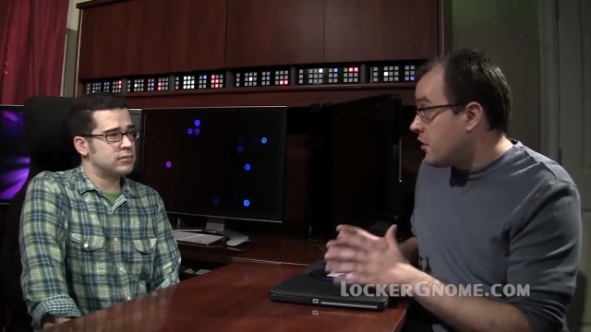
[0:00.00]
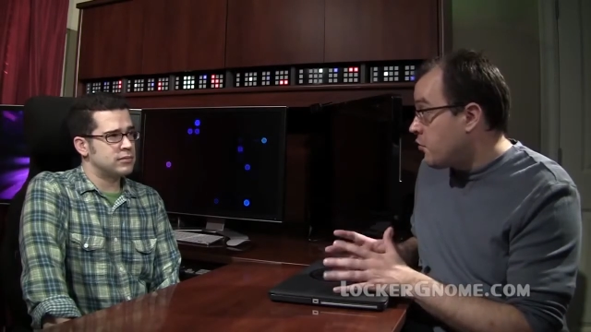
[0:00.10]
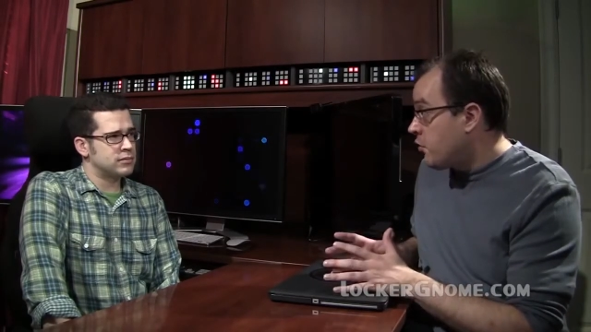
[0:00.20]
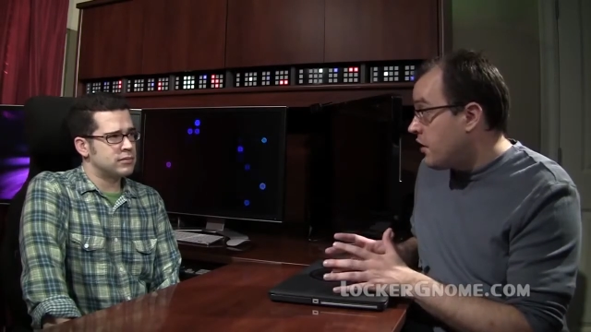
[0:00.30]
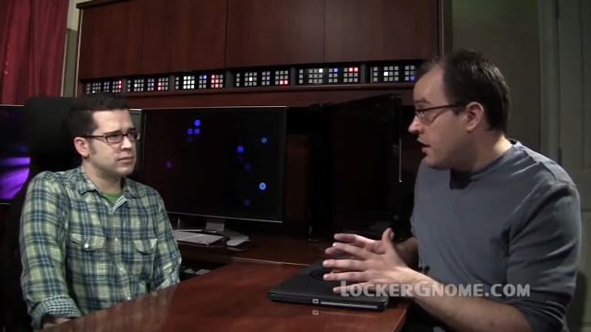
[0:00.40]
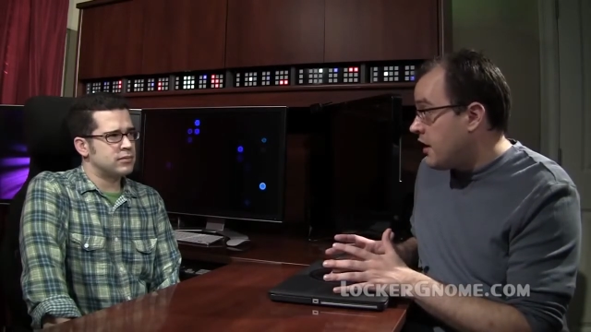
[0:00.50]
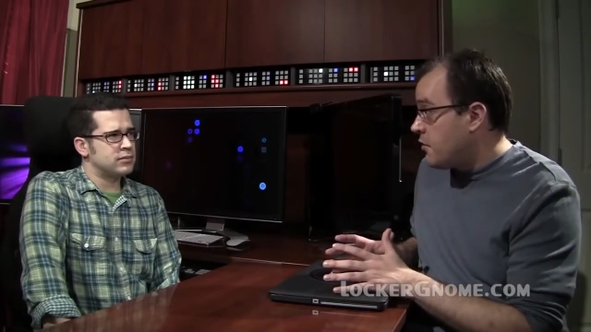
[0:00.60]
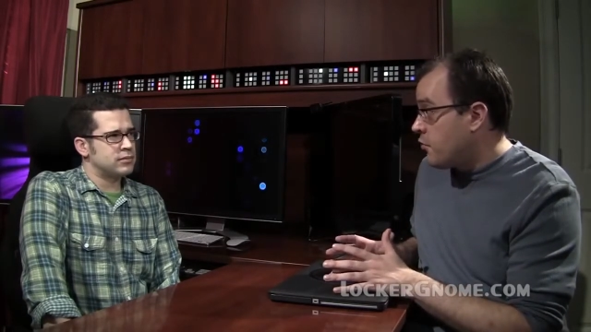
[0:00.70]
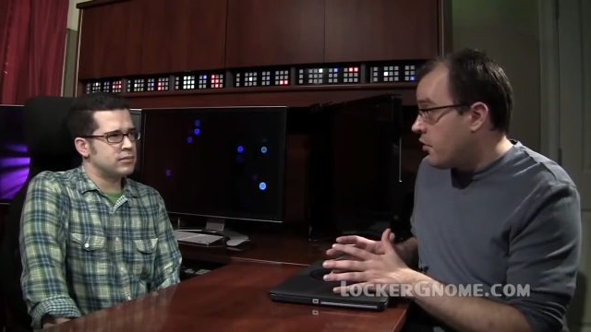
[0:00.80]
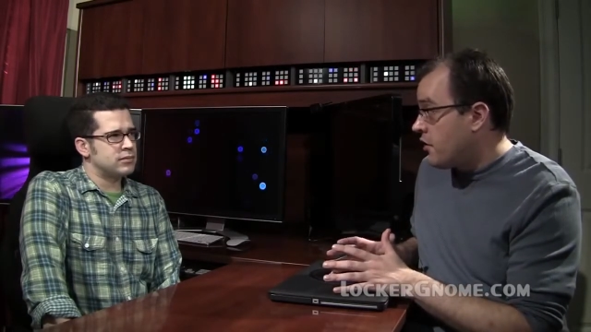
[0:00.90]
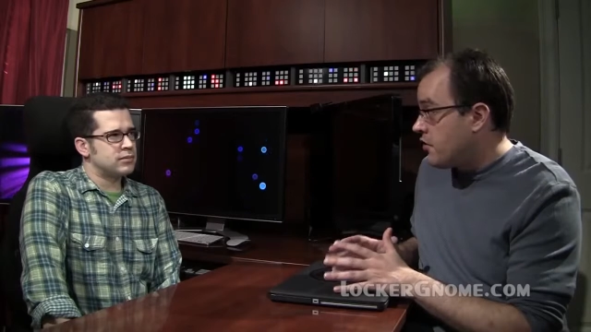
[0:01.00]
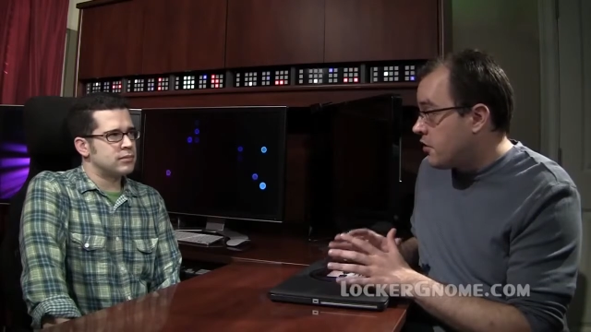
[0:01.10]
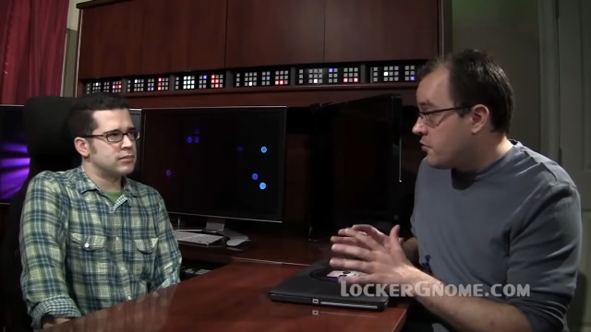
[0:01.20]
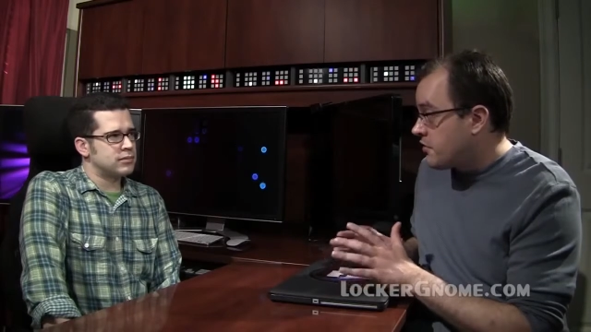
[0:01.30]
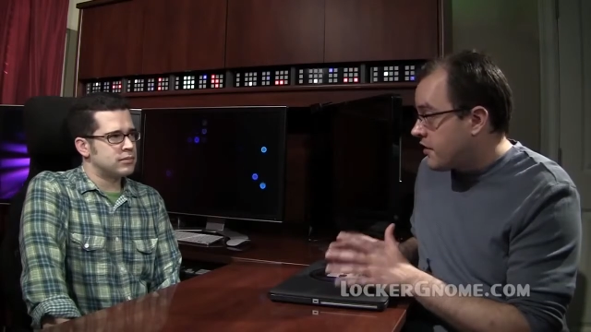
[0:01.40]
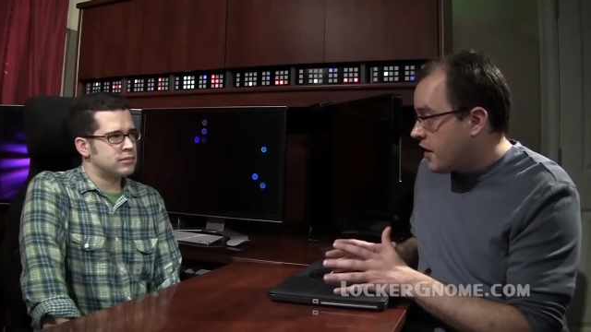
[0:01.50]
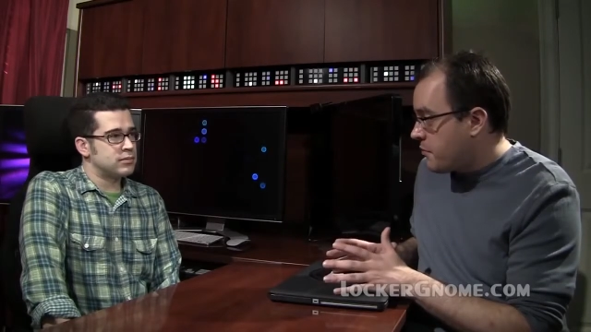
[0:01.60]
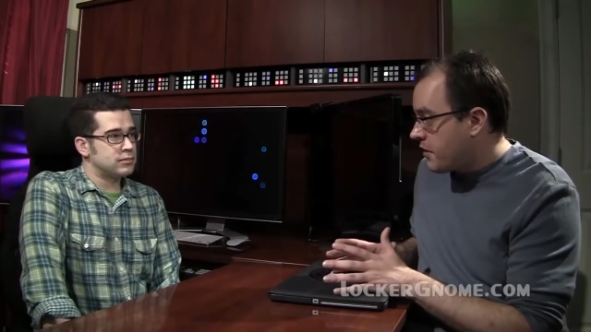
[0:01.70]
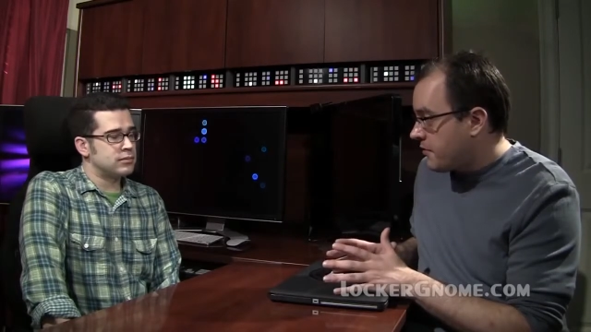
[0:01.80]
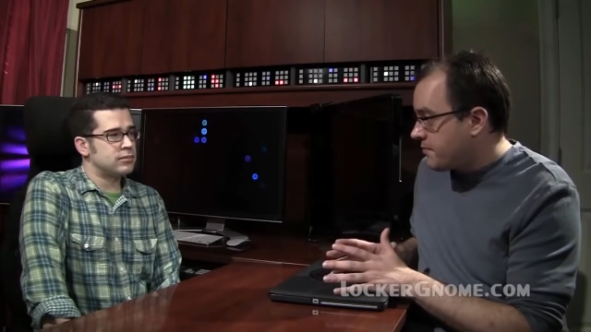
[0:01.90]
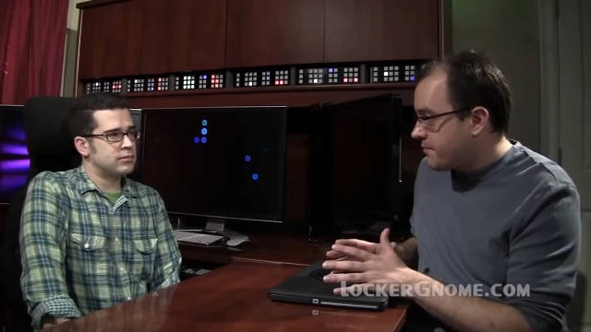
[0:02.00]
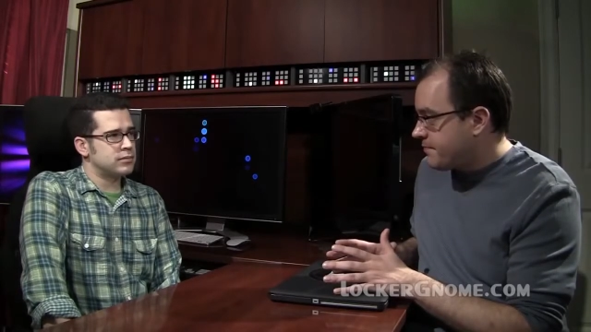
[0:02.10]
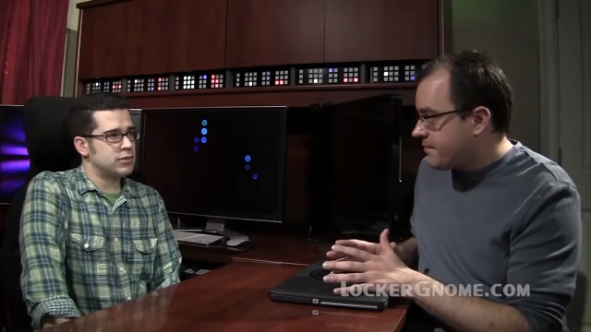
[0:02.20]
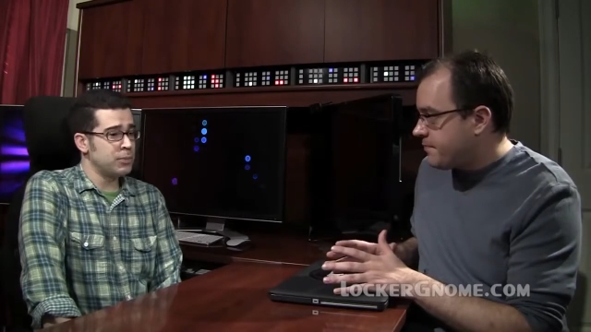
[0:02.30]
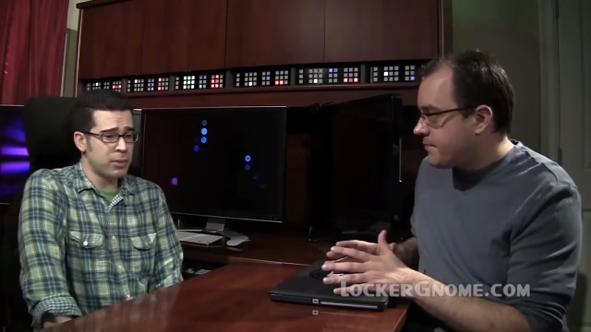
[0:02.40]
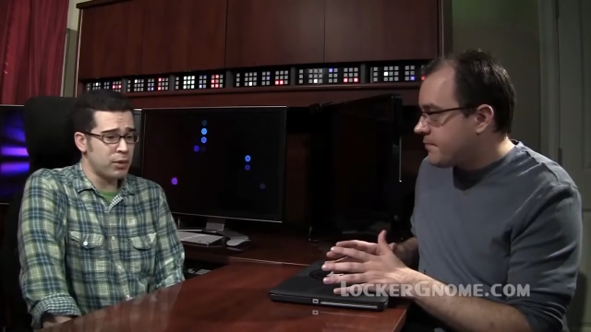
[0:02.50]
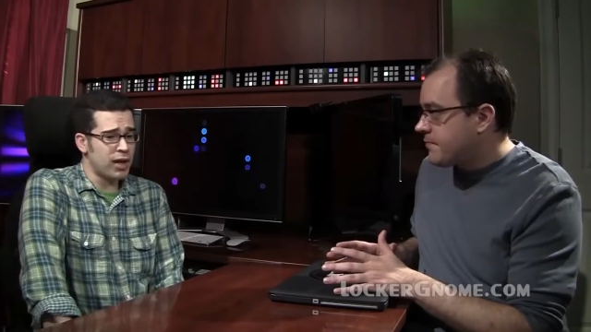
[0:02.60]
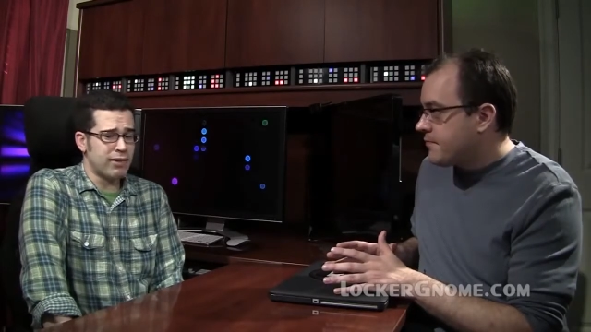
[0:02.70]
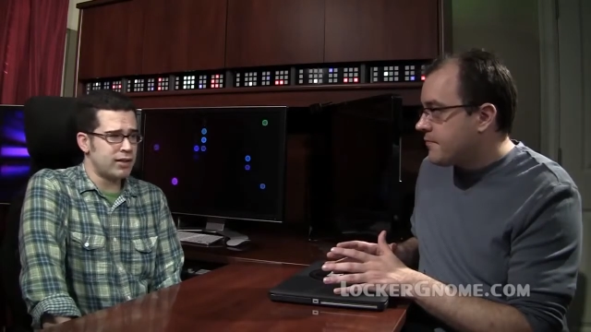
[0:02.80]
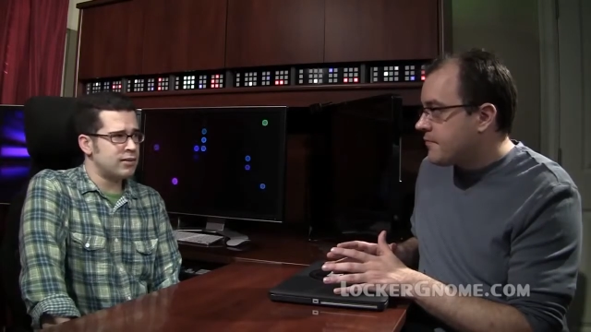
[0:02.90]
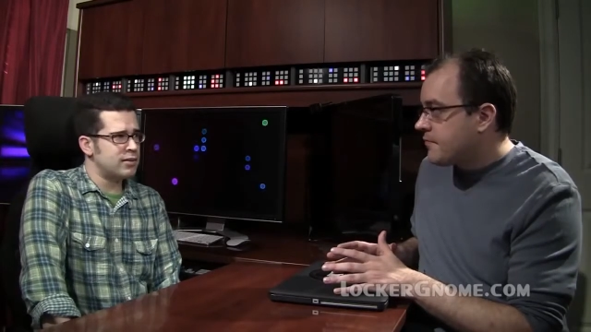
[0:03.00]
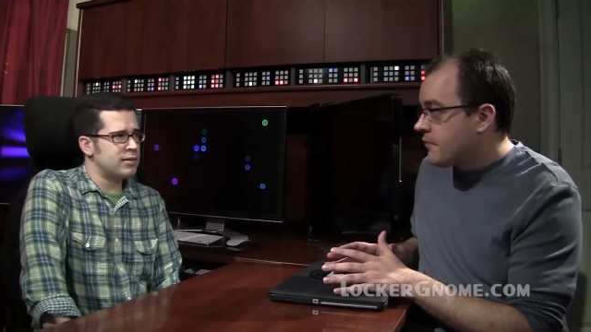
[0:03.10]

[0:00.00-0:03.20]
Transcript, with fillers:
Speaker 1: than the QWERTY keyboard in terms of typing. Some people love it.